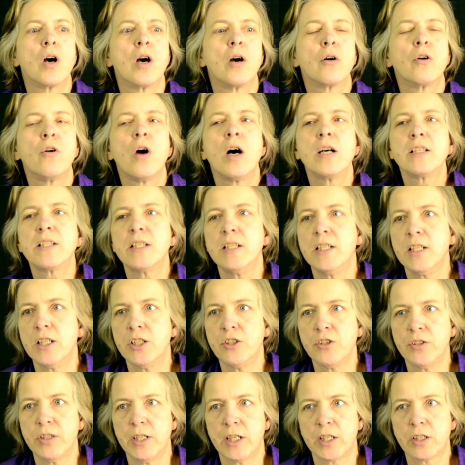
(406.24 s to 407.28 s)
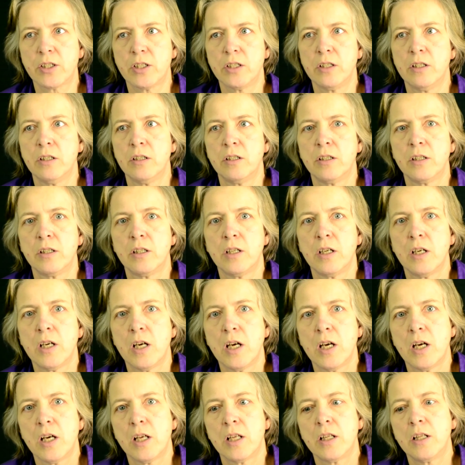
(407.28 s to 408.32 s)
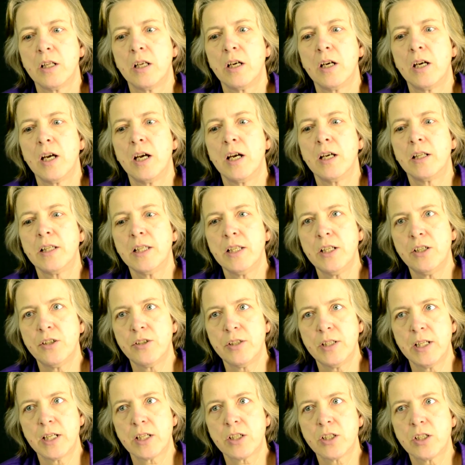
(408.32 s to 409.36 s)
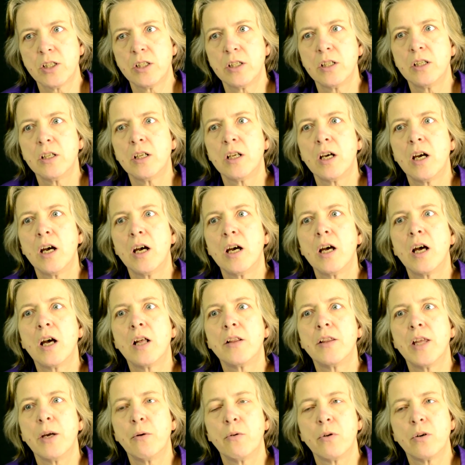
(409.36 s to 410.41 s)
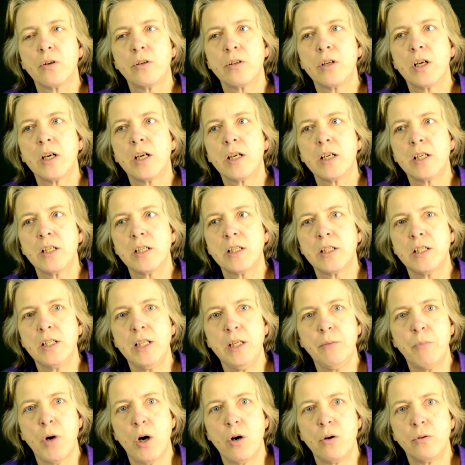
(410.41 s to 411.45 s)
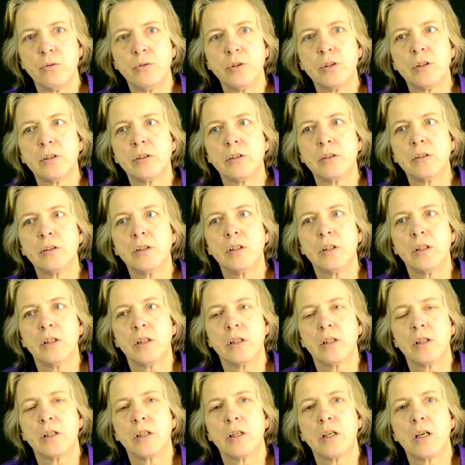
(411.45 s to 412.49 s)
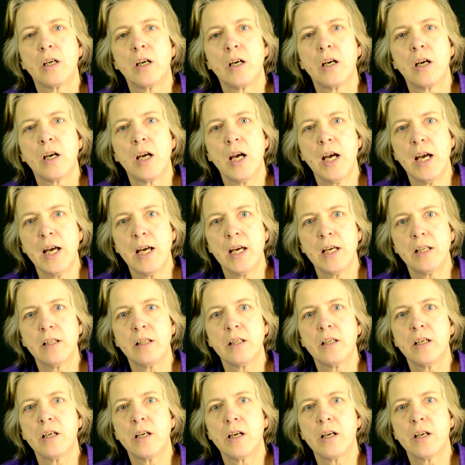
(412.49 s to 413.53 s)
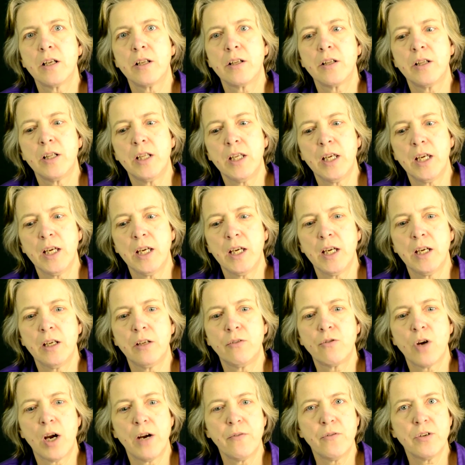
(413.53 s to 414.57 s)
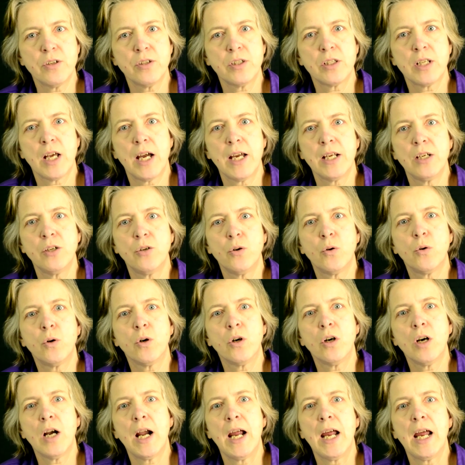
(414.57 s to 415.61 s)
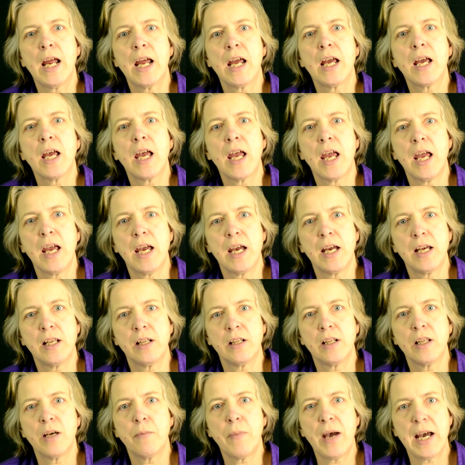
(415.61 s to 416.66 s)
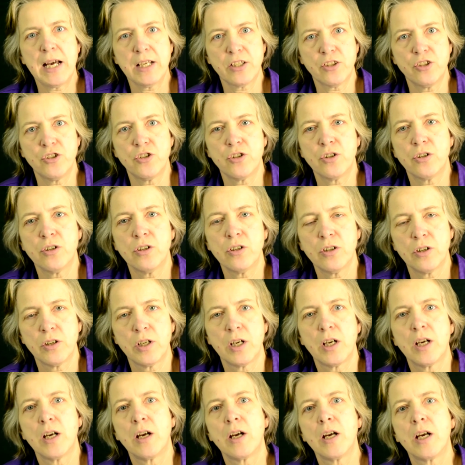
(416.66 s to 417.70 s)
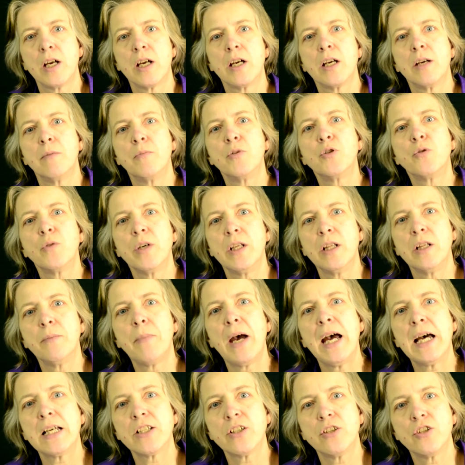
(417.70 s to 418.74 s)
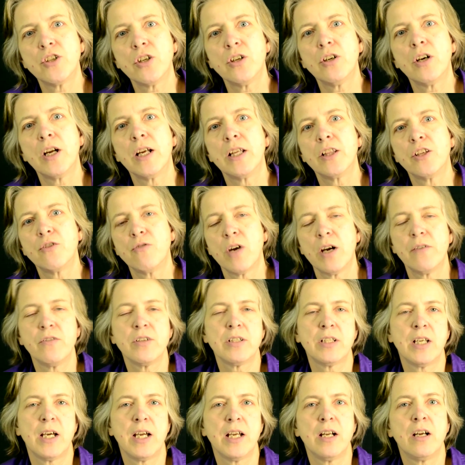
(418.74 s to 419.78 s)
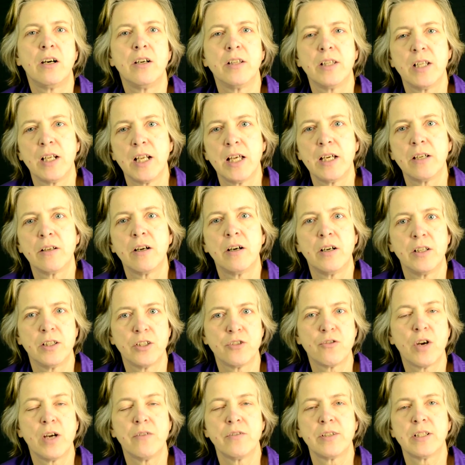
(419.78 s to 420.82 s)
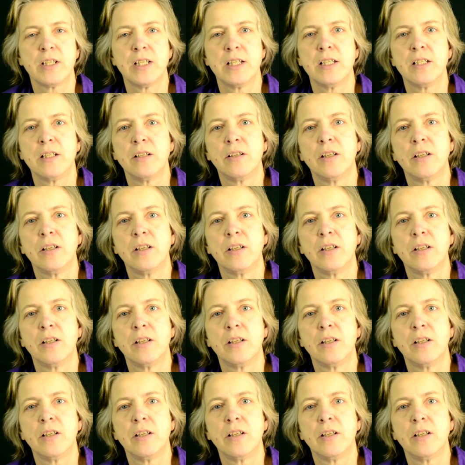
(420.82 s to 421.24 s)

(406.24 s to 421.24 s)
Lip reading: crossed an intersection. At the intersection, they were T-boned at the driver's side door and the passenger, in between the passenger and the driver's side on the driver's side.